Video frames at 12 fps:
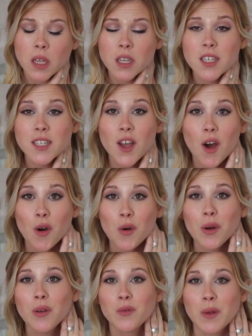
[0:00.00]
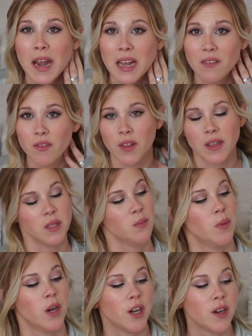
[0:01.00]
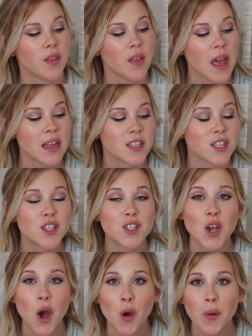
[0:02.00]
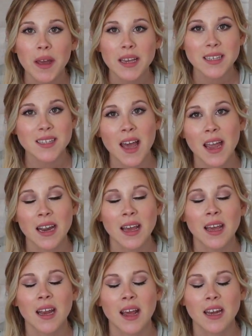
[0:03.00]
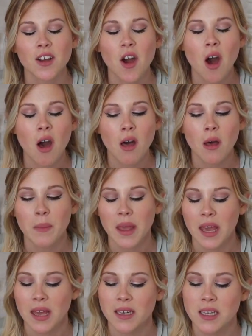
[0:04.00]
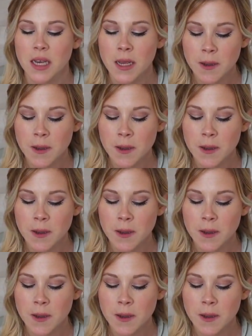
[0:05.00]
so ready for this birth, and so excited and calm and